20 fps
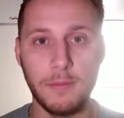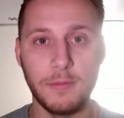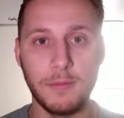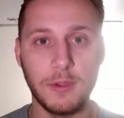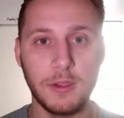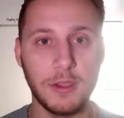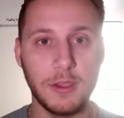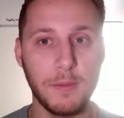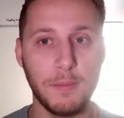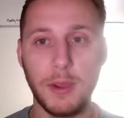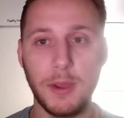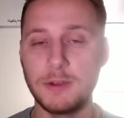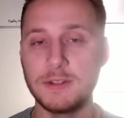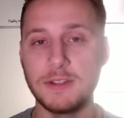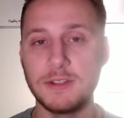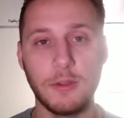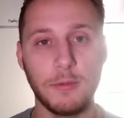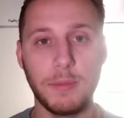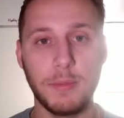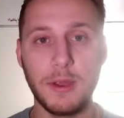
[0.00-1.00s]
compared to
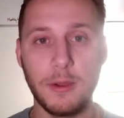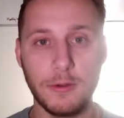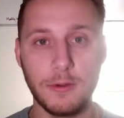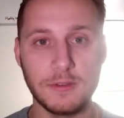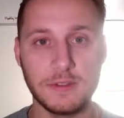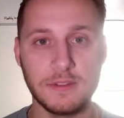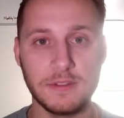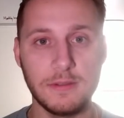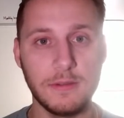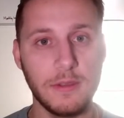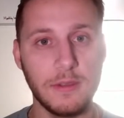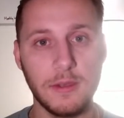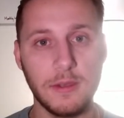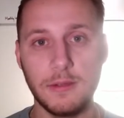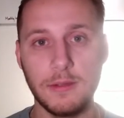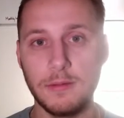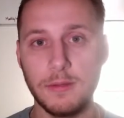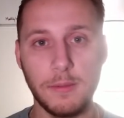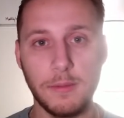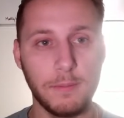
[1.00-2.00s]
their peers,
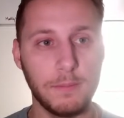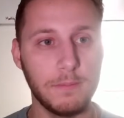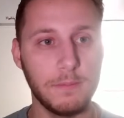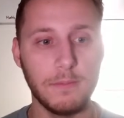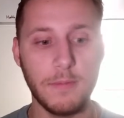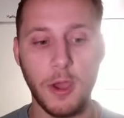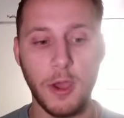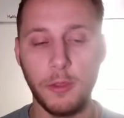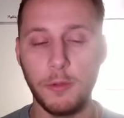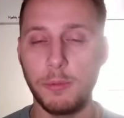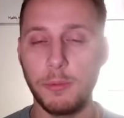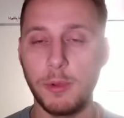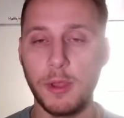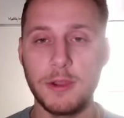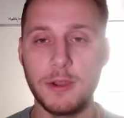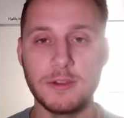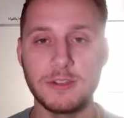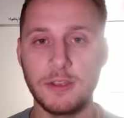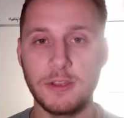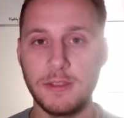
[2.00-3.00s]
the other
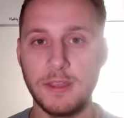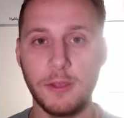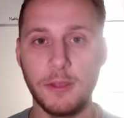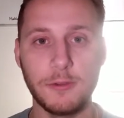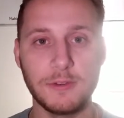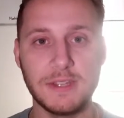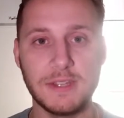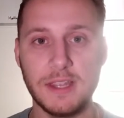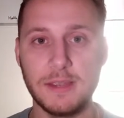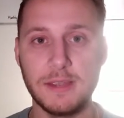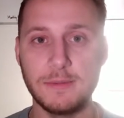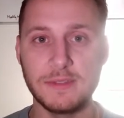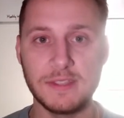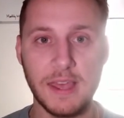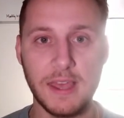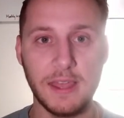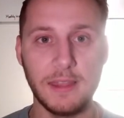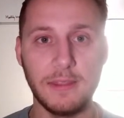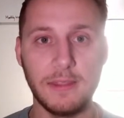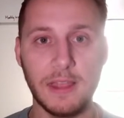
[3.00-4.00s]
players on the other teams
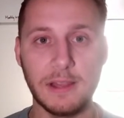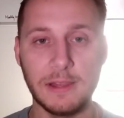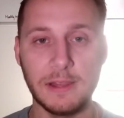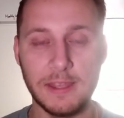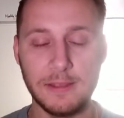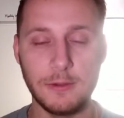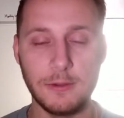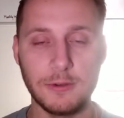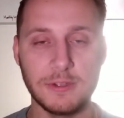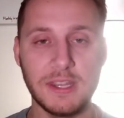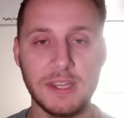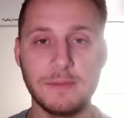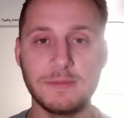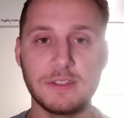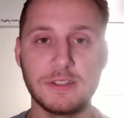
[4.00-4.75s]
that lead their teams in